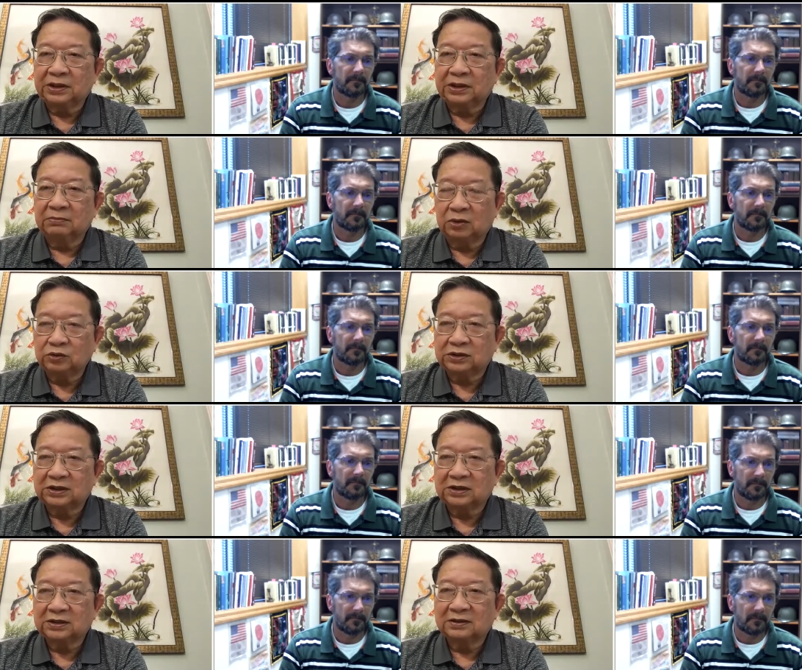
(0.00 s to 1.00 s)
Speaker 1: boat
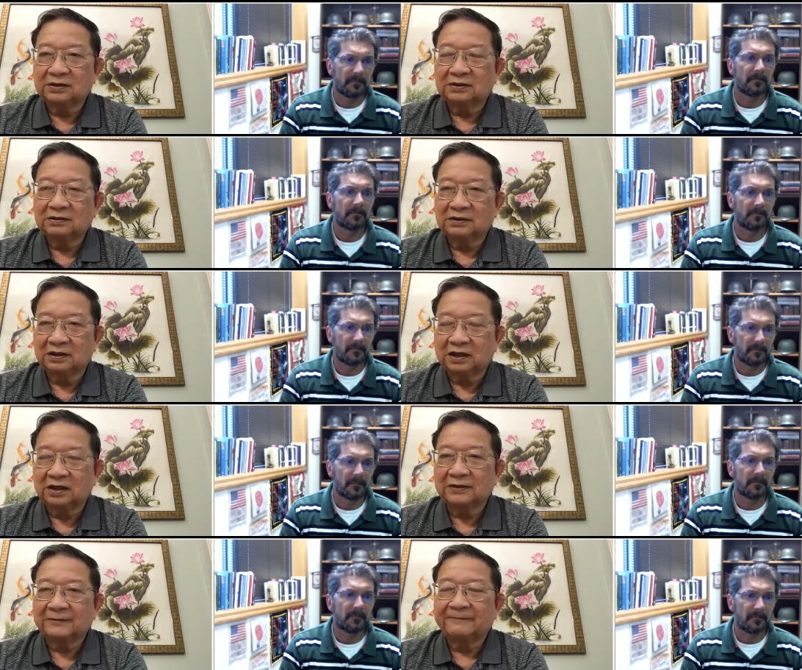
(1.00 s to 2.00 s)

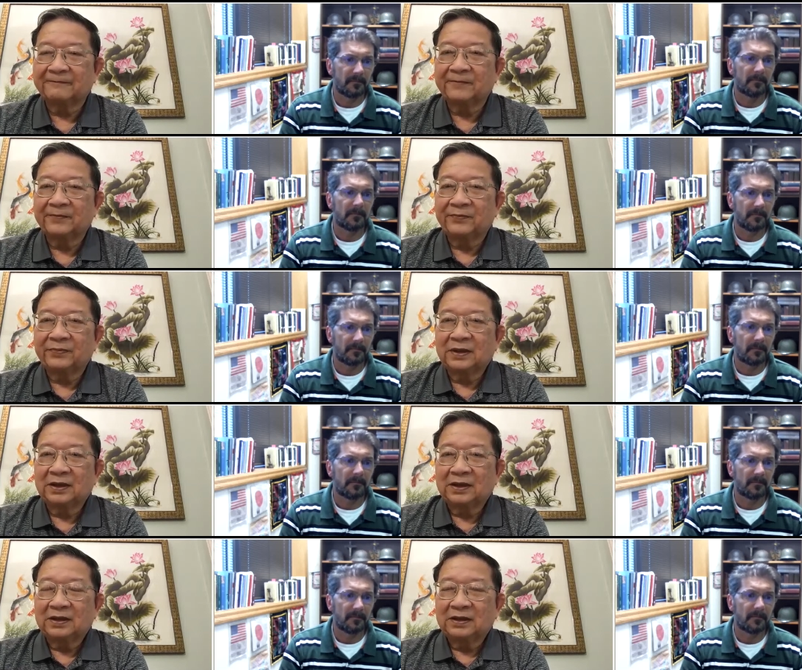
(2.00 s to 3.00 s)
there.
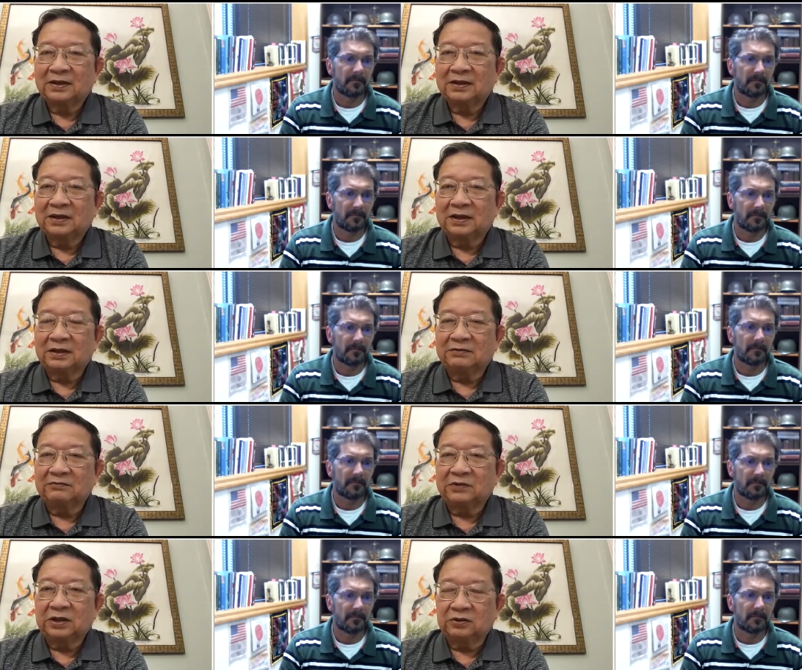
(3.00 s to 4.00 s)

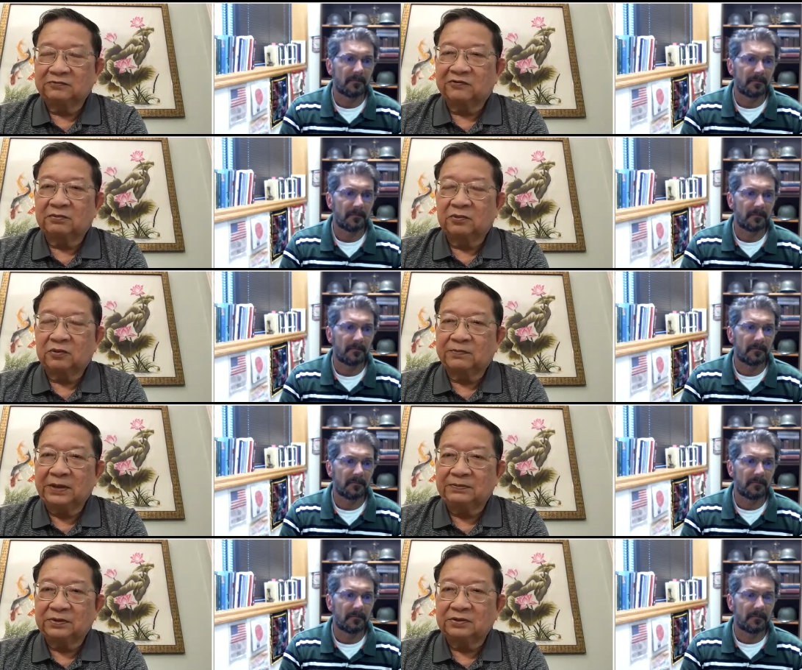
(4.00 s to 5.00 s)
And we looked for more
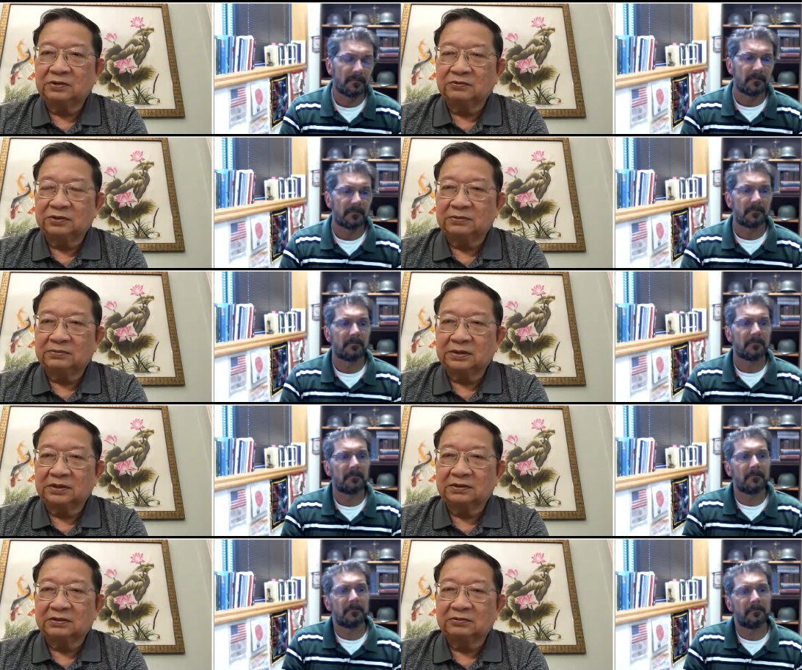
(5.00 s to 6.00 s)
people who would
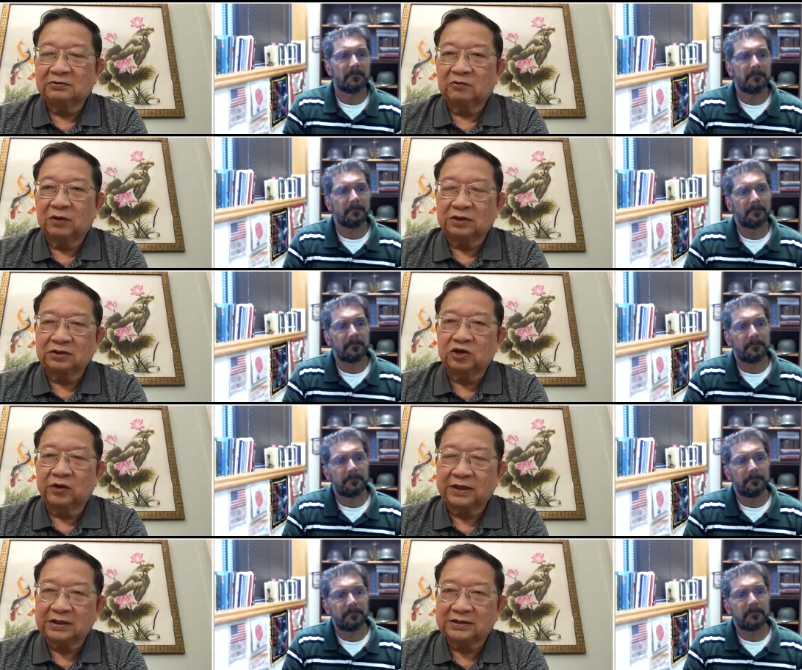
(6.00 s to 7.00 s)
uh, want to
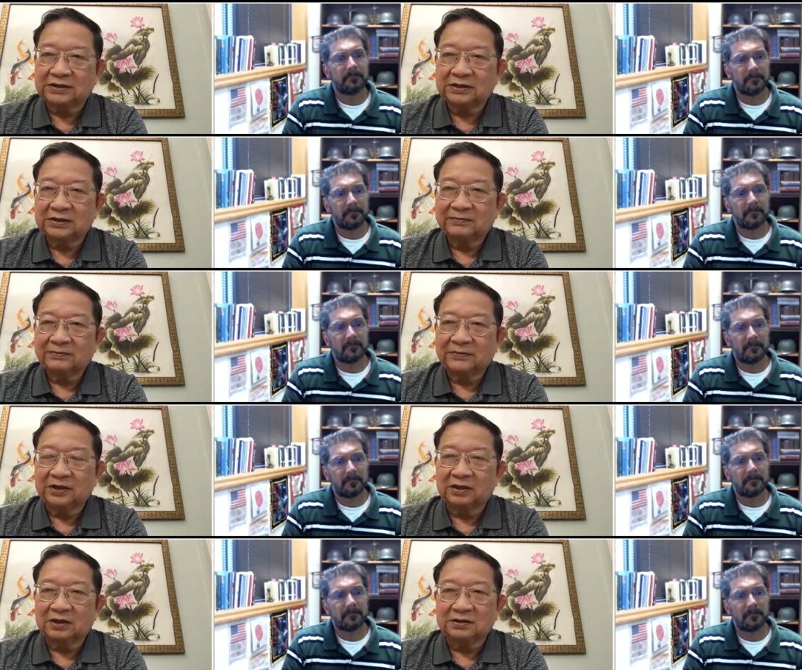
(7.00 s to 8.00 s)
join us
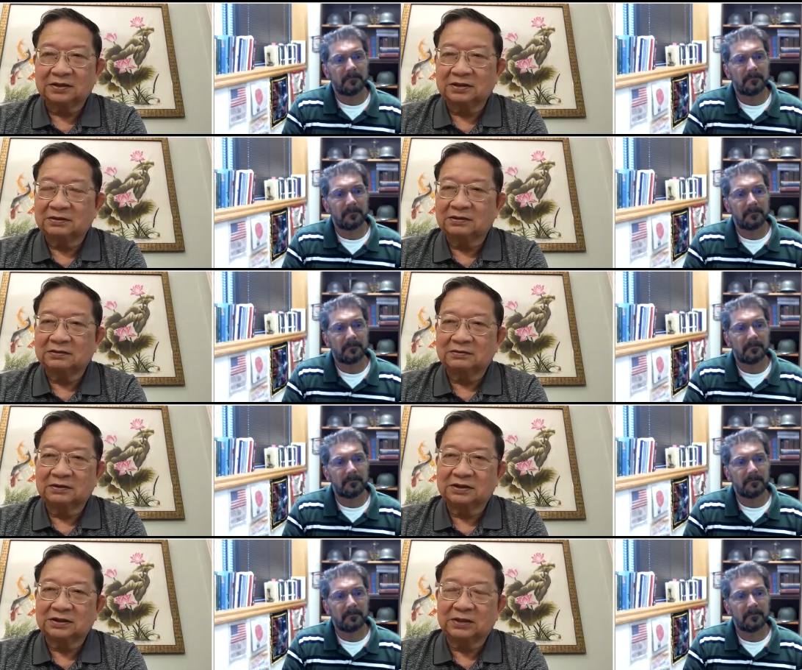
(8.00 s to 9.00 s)
because uh,
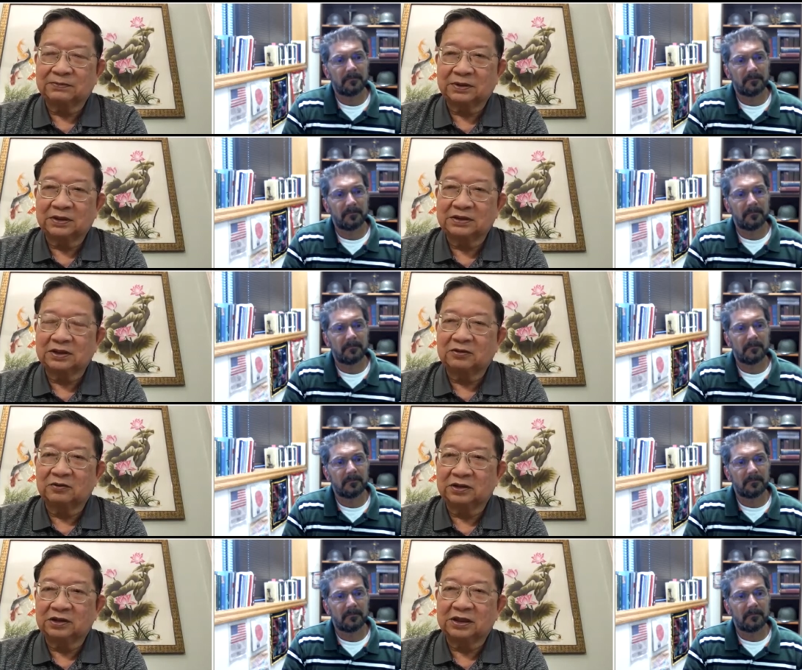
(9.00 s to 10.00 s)
the skipper is not
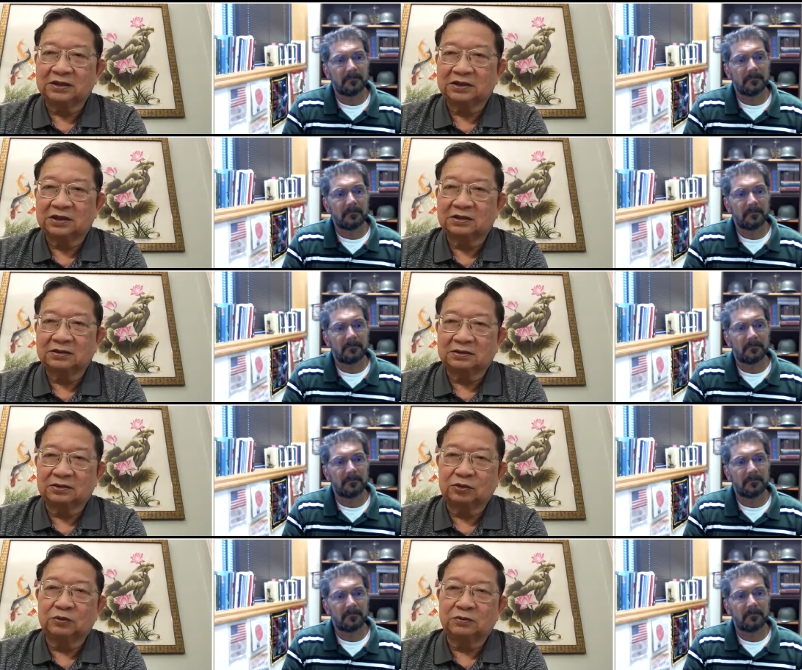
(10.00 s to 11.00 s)
going to take just
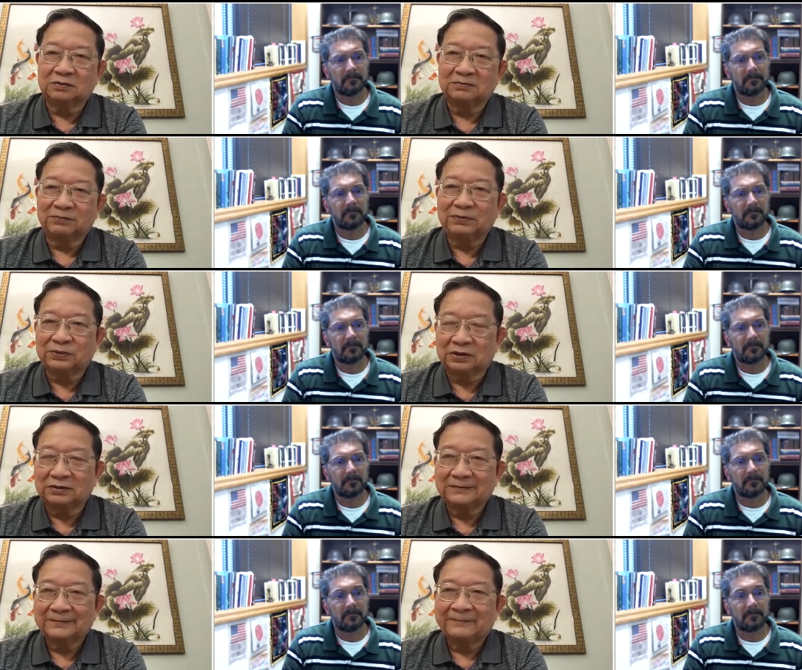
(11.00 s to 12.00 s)
two
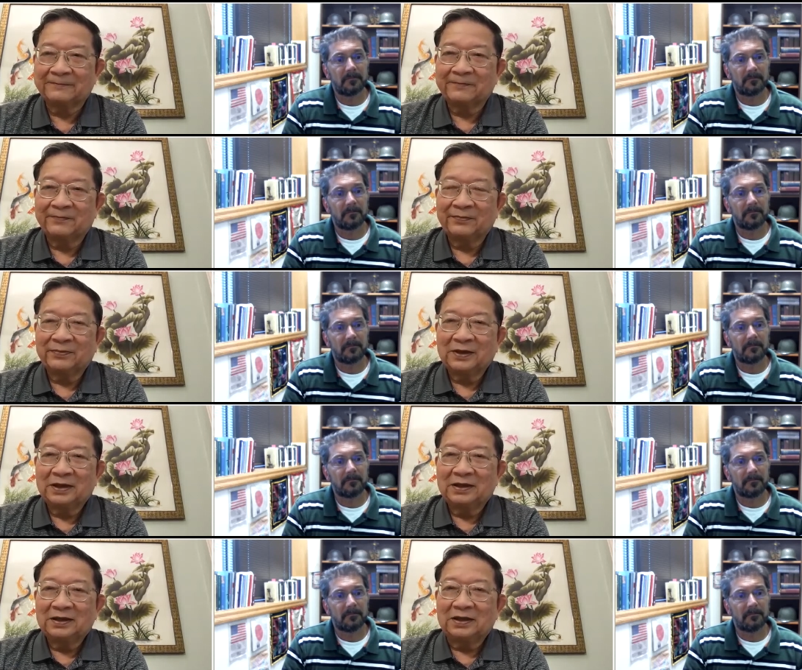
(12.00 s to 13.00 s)
people.
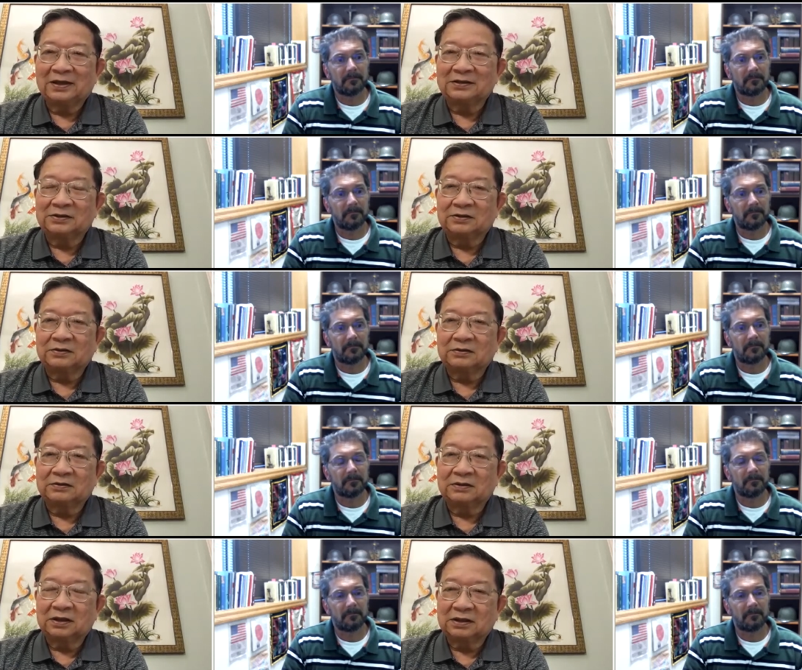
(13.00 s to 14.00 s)
And so
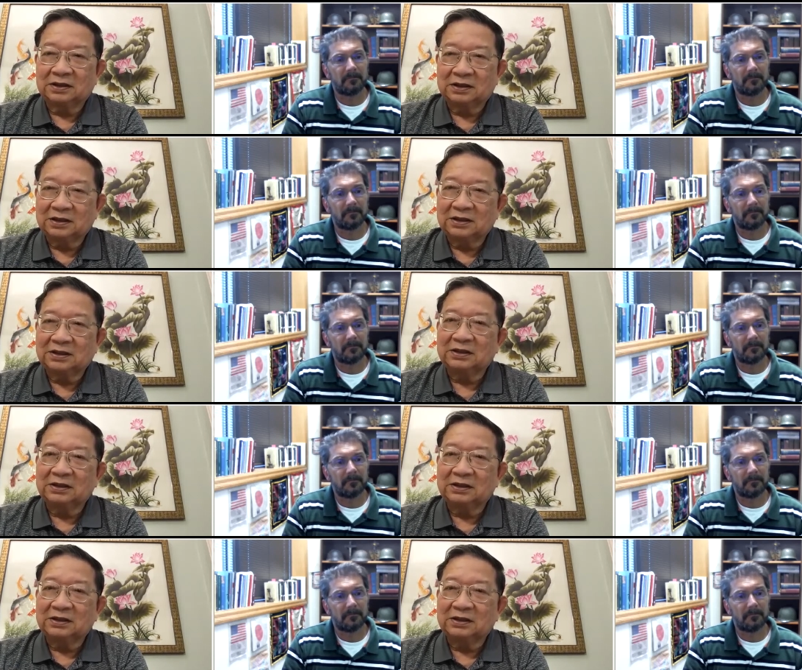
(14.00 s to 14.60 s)
luckily,